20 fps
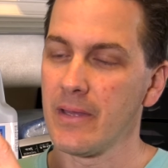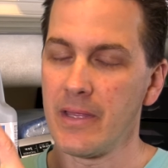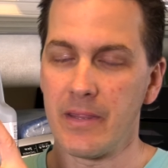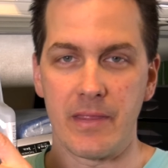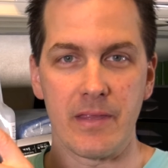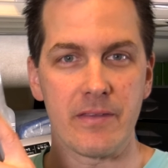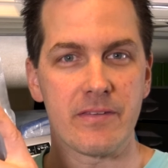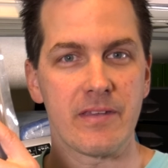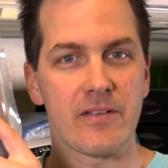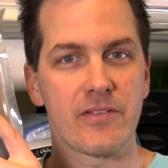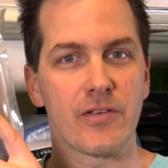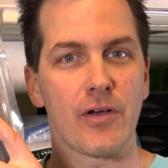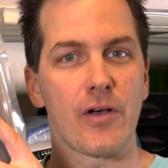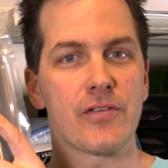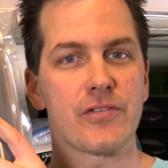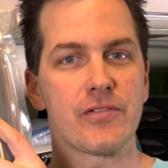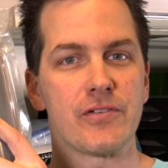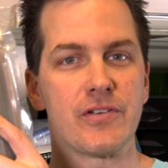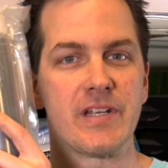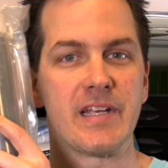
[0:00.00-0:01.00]
This
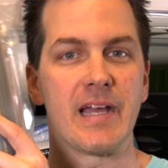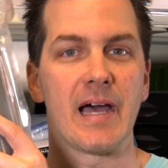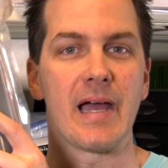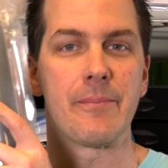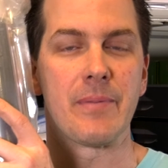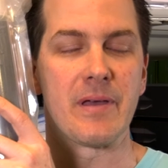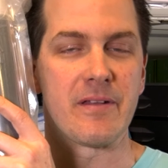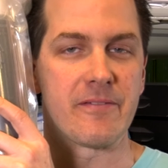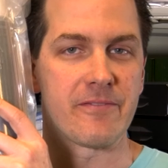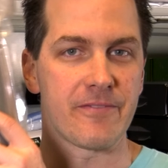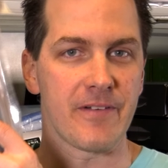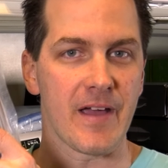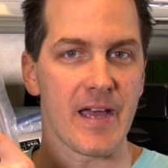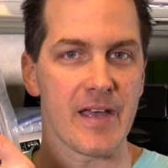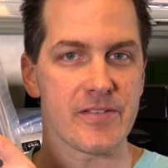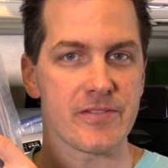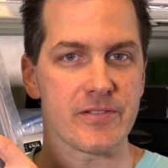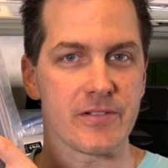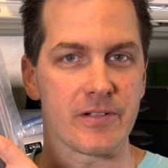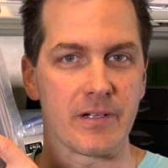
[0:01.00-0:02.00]
exhausts your DI bed
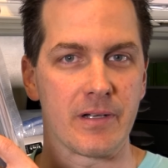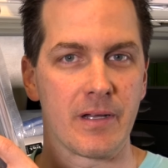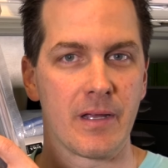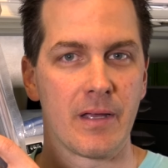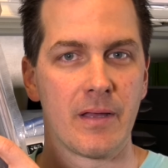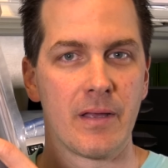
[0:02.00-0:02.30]
faster.